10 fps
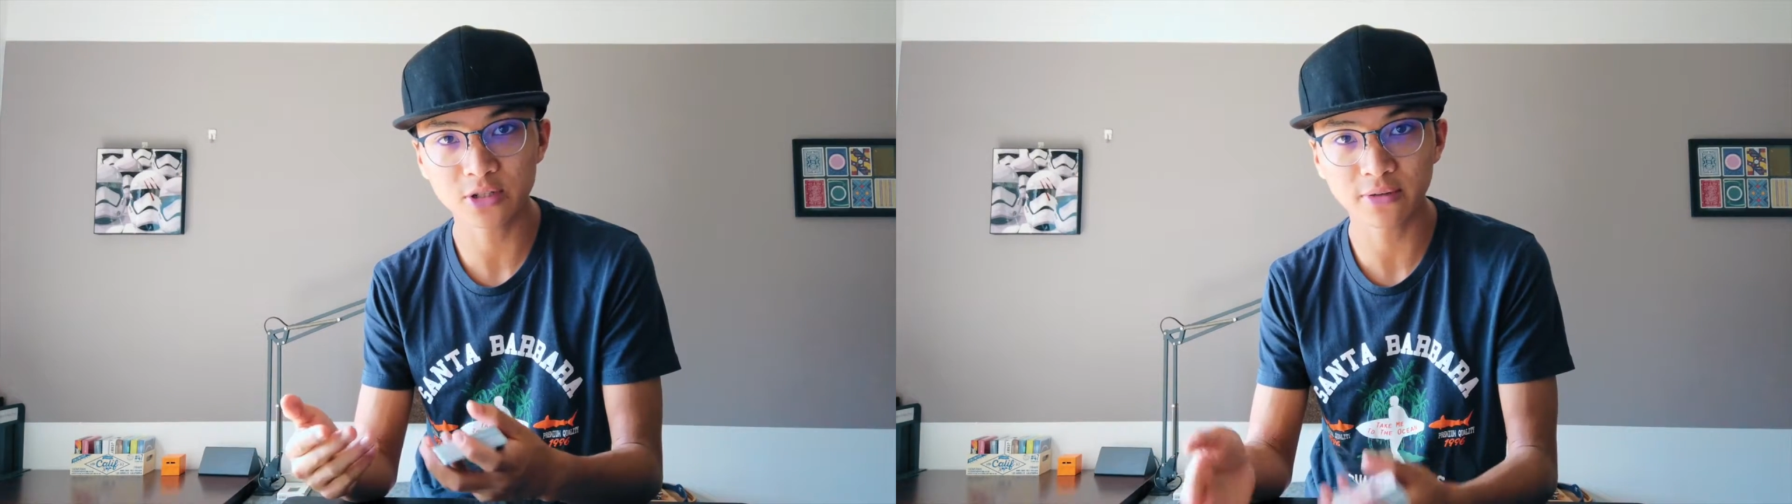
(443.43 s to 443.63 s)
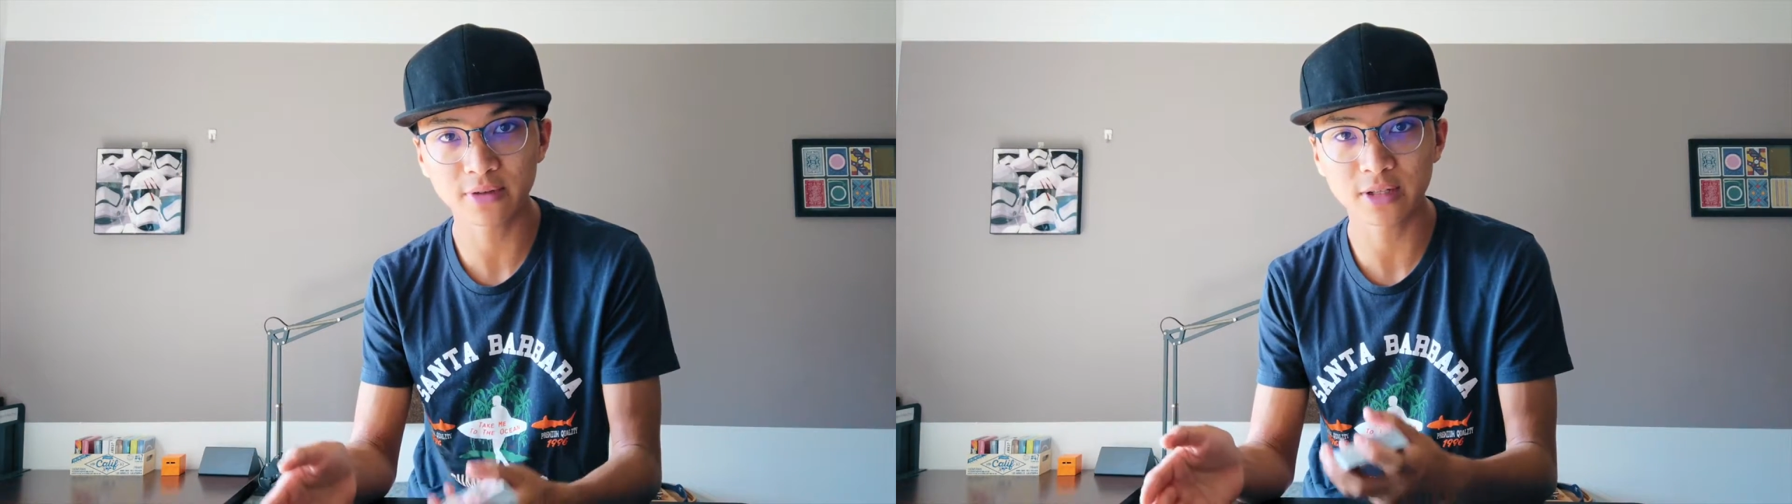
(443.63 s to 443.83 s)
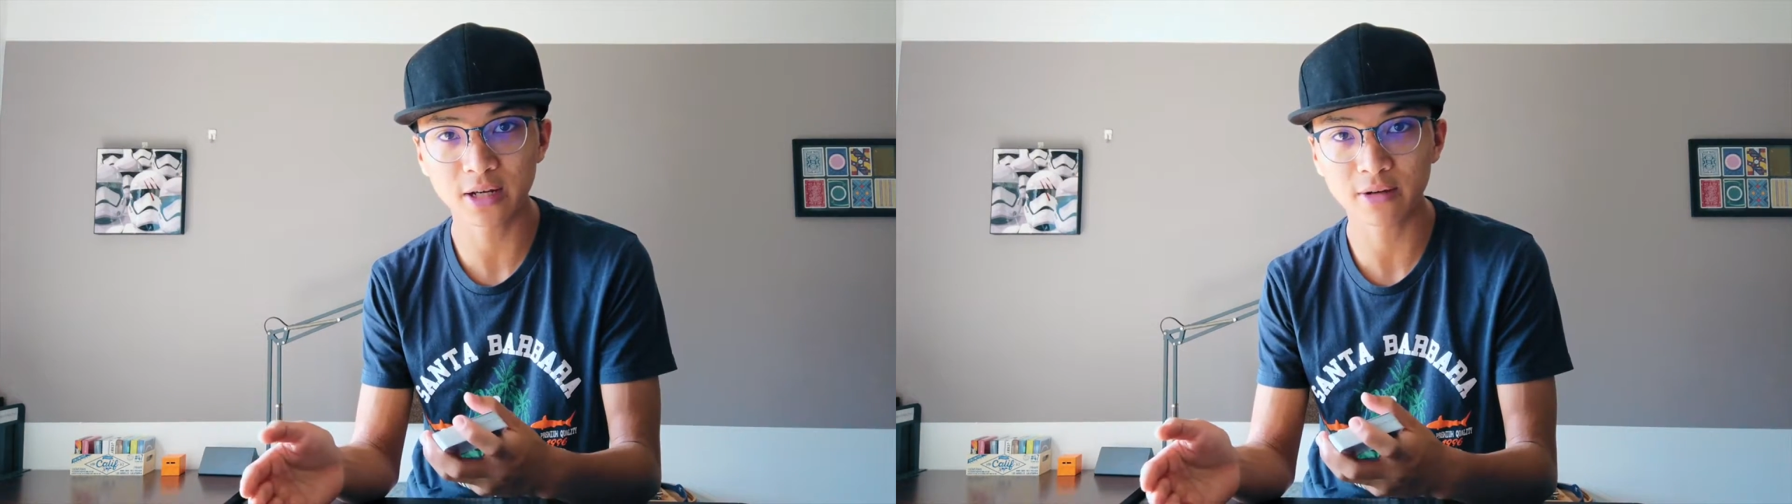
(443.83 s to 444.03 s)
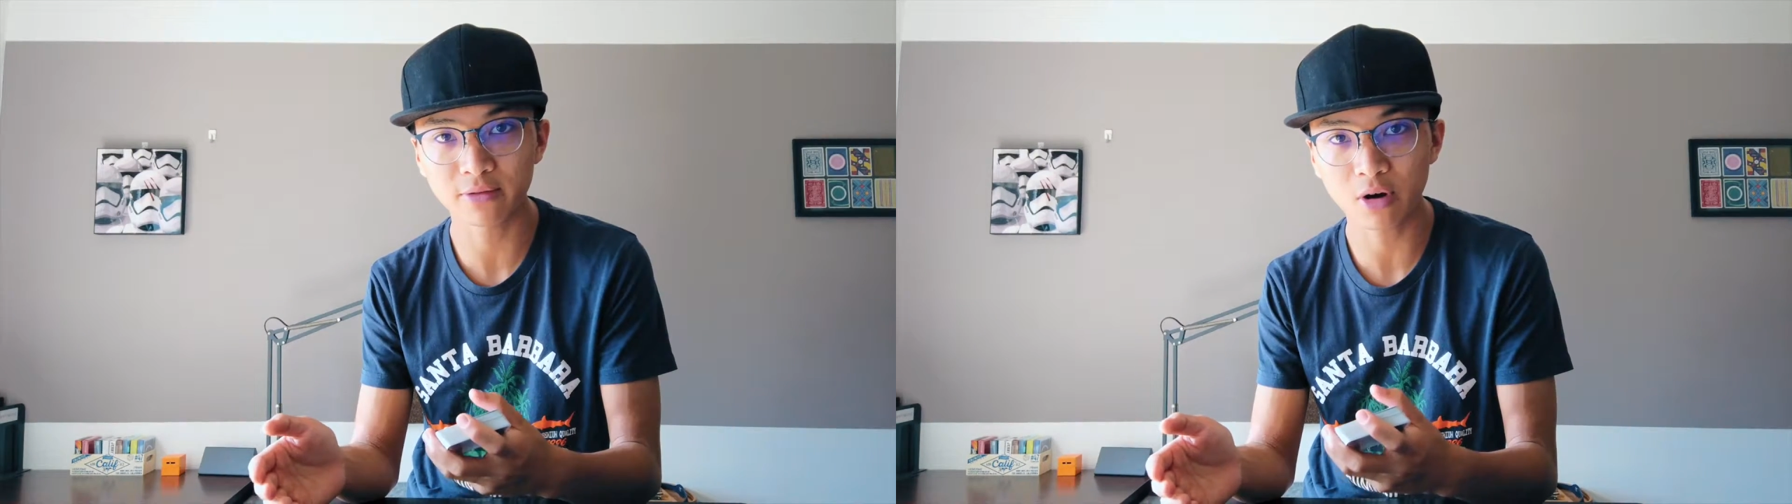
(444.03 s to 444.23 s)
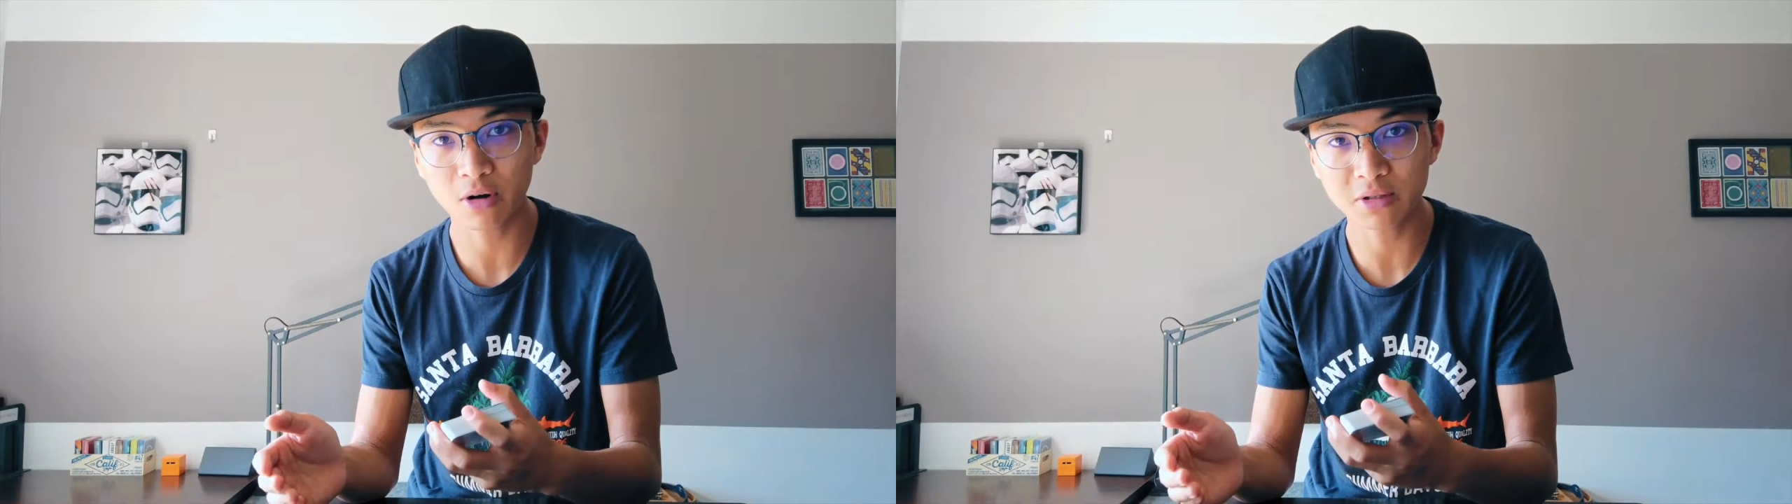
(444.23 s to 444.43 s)
shuffle a deck
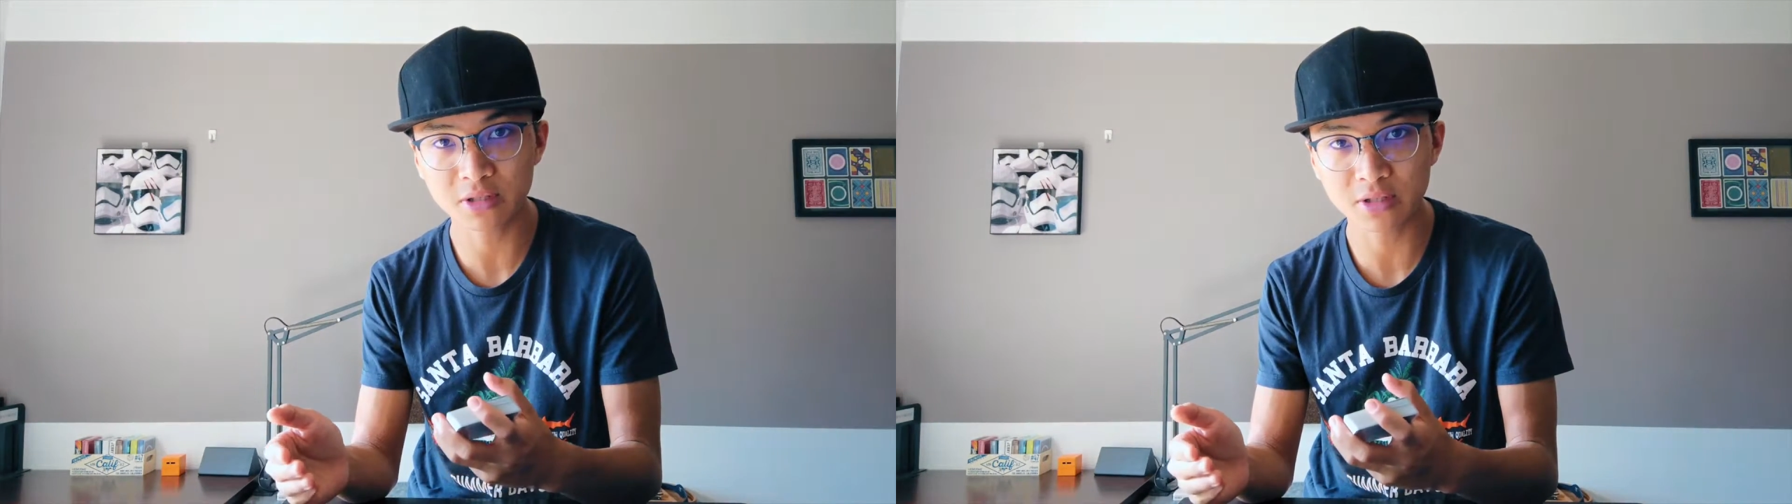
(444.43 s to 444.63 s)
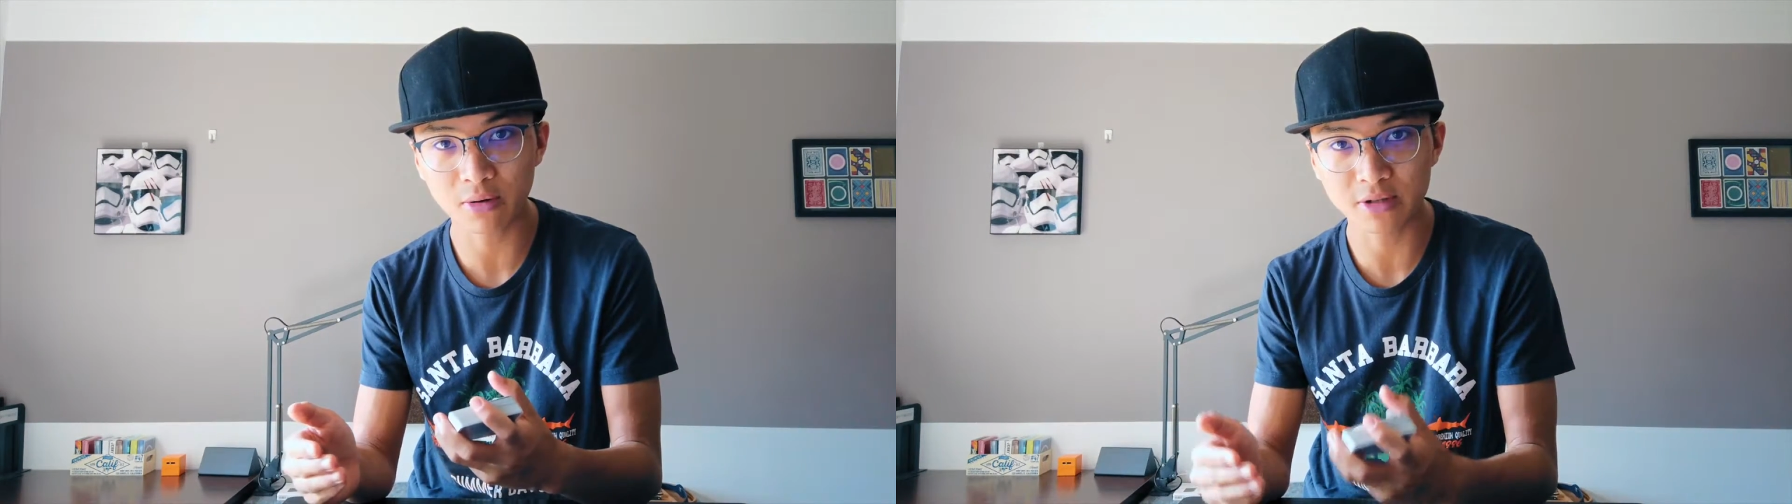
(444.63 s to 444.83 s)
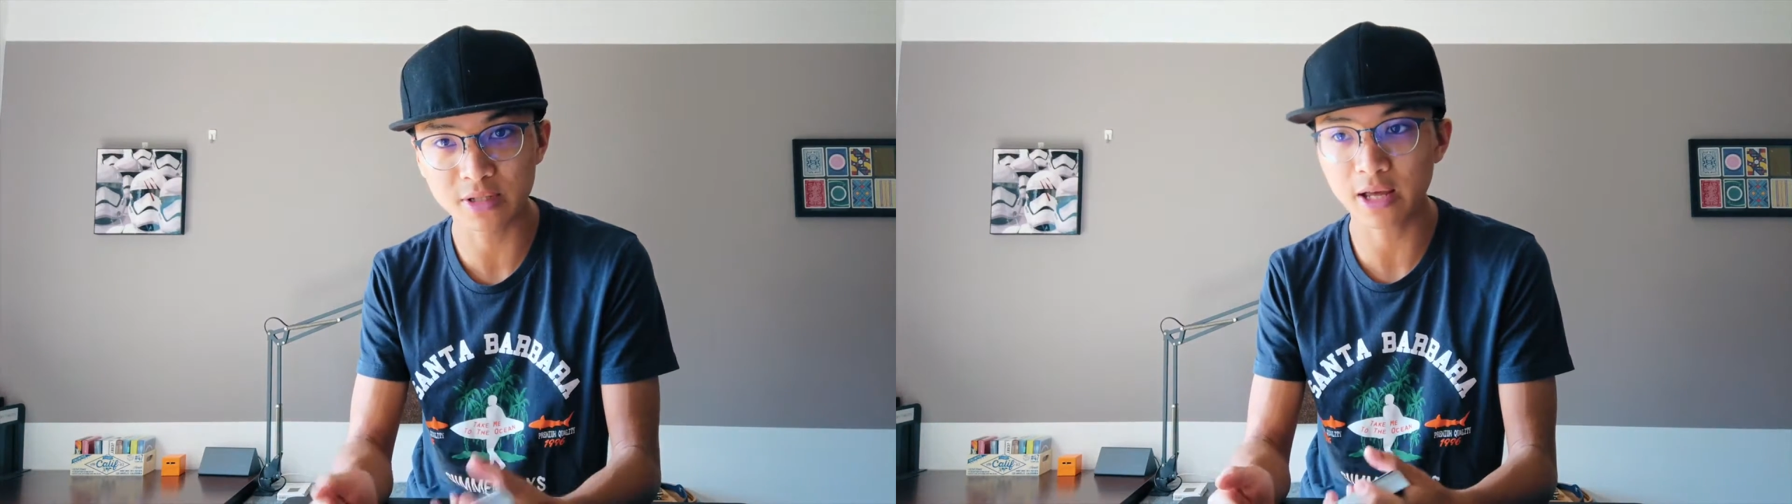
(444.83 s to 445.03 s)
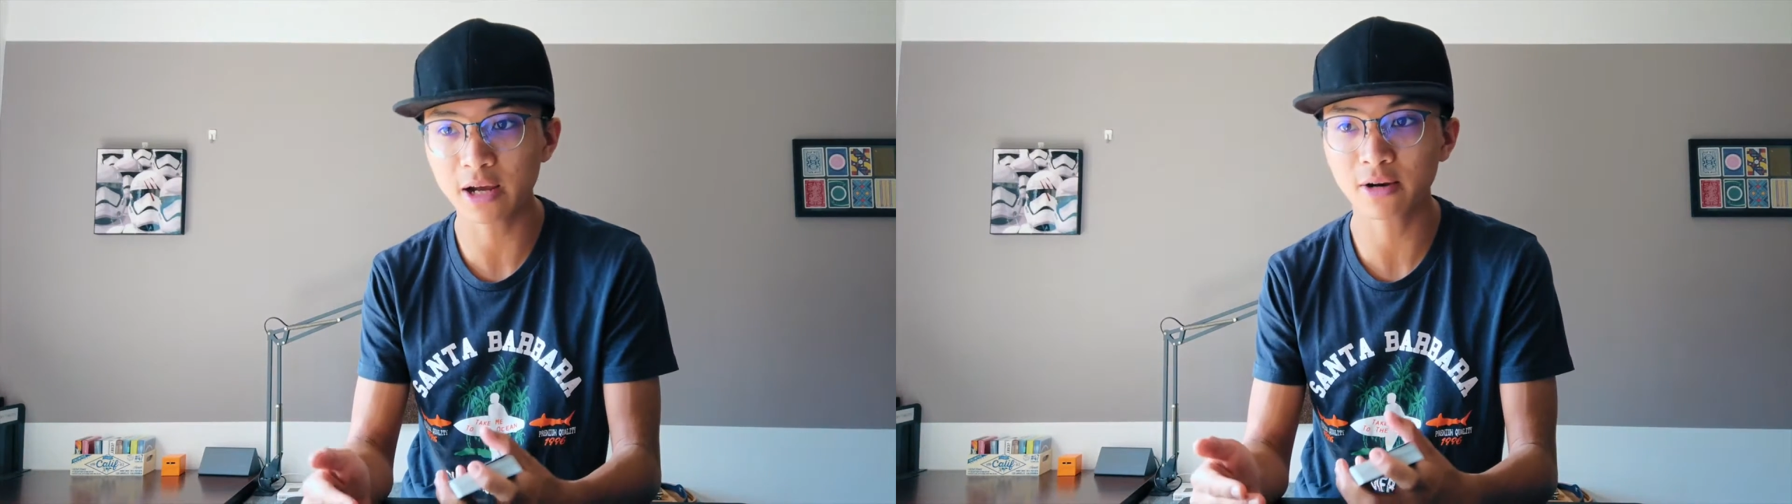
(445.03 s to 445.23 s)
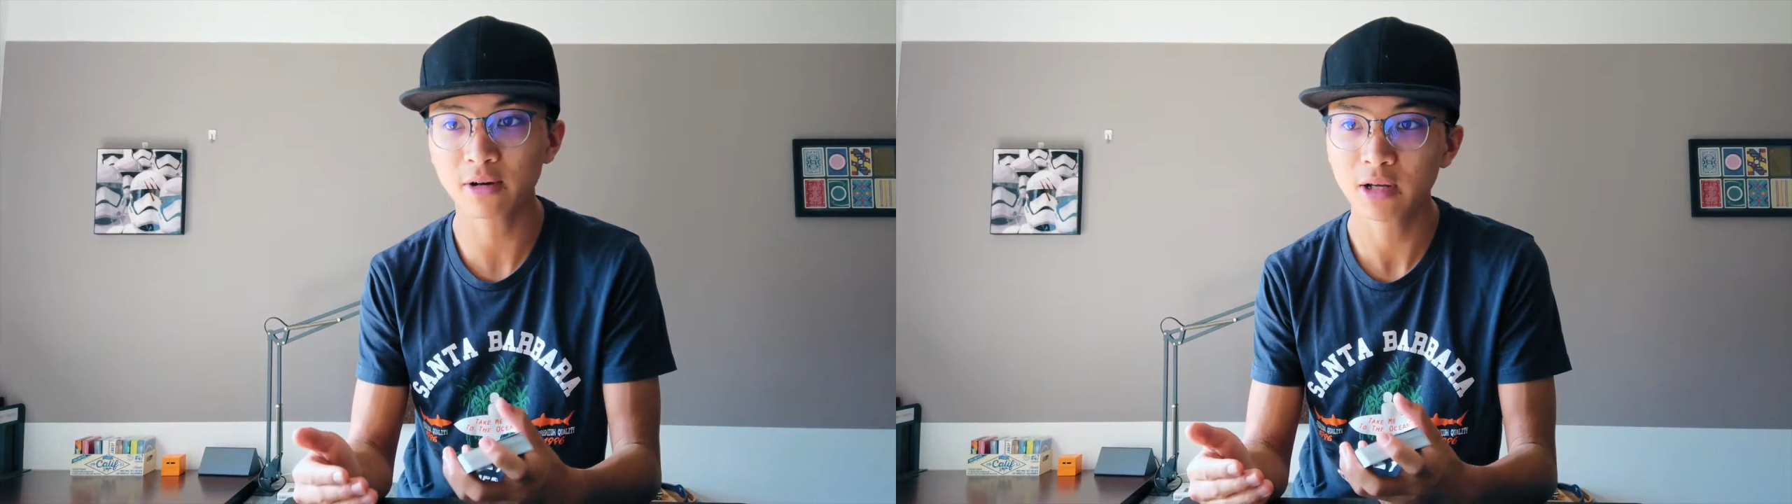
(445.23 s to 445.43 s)
of cards, it's always
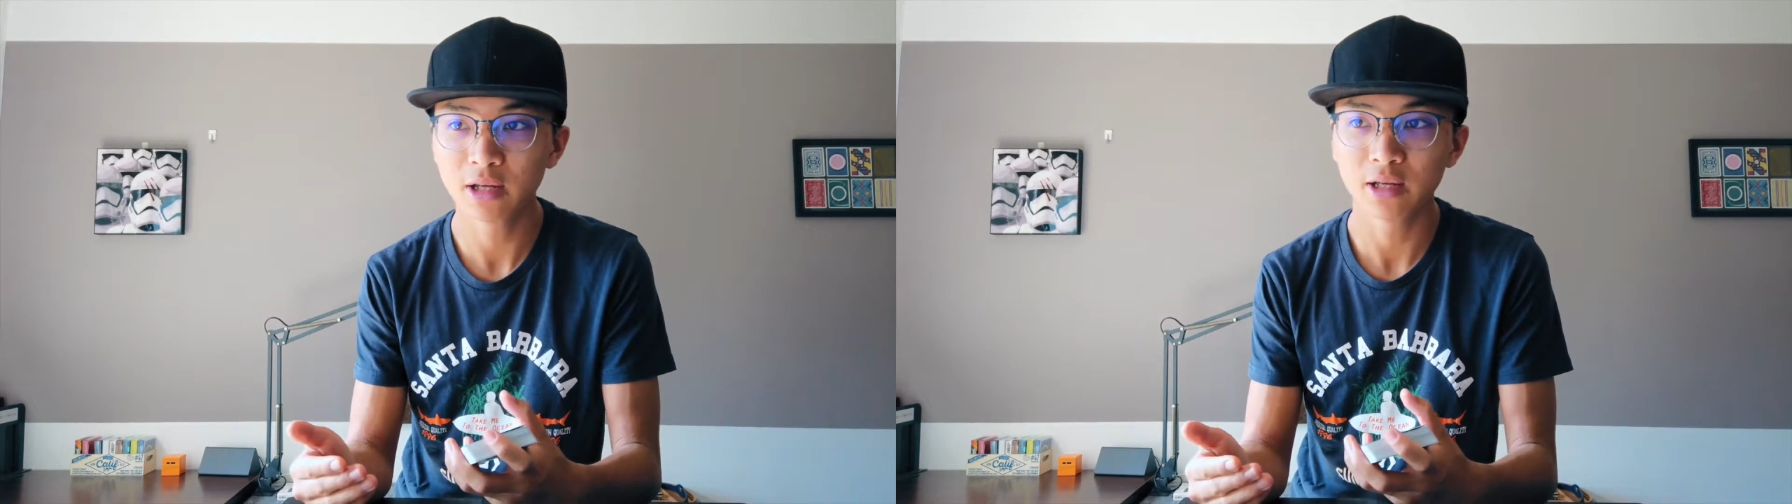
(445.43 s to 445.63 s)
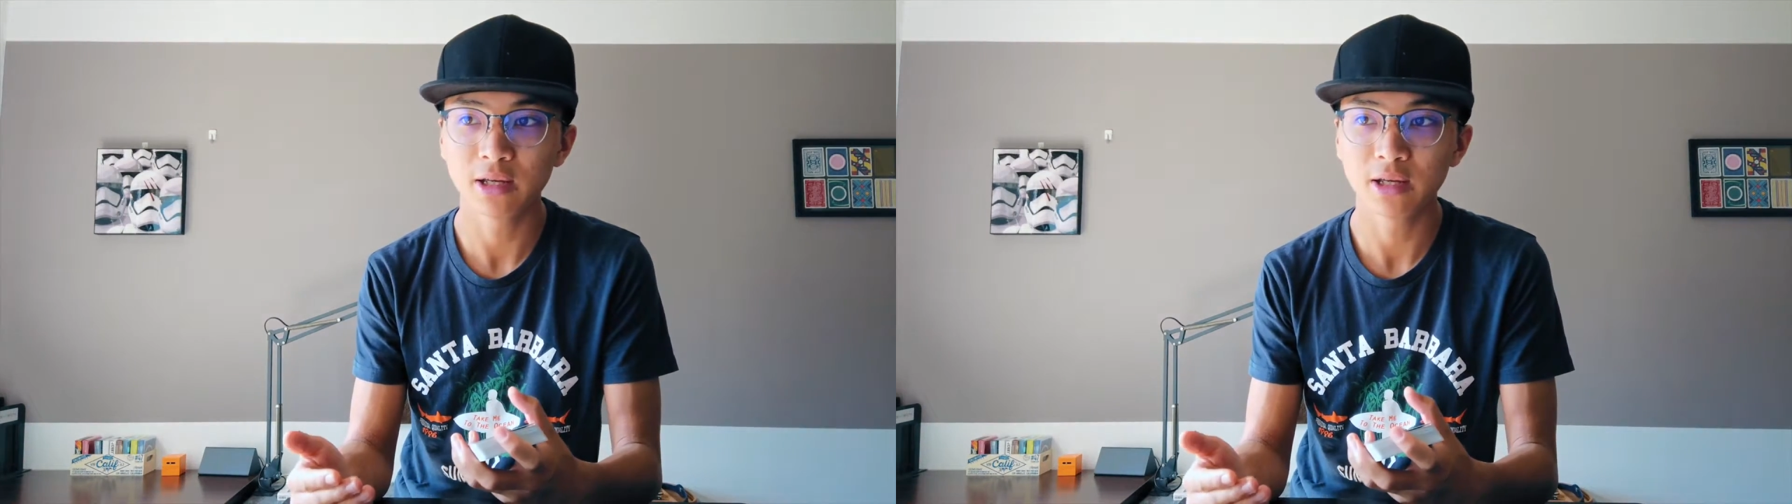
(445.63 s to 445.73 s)
there.